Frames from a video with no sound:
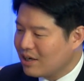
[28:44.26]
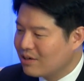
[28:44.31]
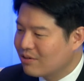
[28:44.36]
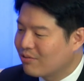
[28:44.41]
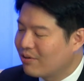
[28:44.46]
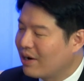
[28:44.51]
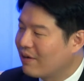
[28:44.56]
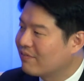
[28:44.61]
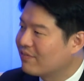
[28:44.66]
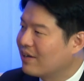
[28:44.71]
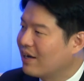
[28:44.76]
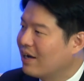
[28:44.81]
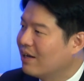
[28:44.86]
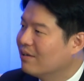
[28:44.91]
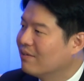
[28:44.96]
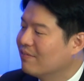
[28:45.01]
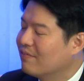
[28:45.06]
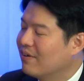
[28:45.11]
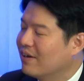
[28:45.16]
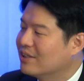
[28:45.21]
graft
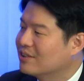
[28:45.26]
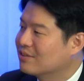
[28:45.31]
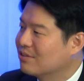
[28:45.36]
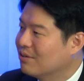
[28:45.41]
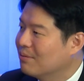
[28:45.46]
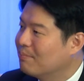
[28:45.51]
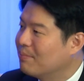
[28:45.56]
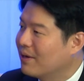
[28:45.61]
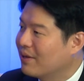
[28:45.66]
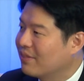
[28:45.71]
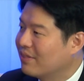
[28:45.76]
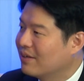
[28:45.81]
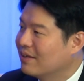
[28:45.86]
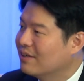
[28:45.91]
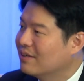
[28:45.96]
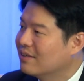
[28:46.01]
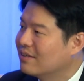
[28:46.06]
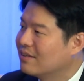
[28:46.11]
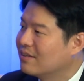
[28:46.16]
allovasculopathy,